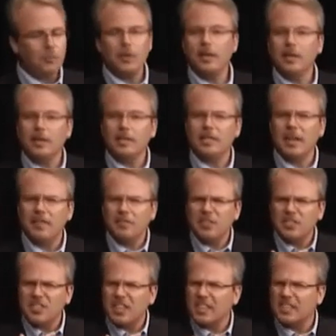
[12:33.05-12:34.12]
really does have
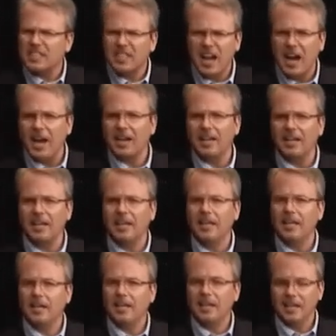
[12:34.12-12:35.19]
this thing tightly
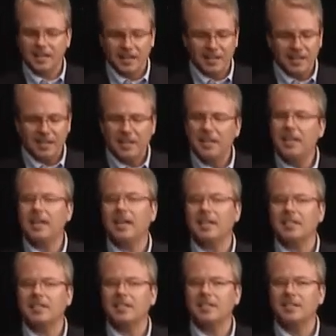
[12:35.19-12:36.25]

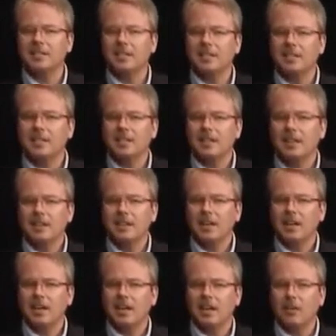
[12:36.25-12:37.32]
knit
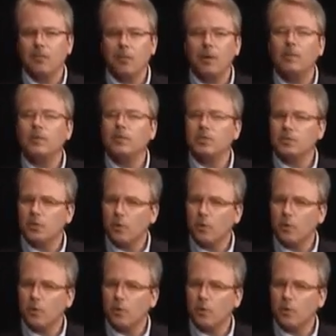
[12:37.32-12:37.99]
if we would just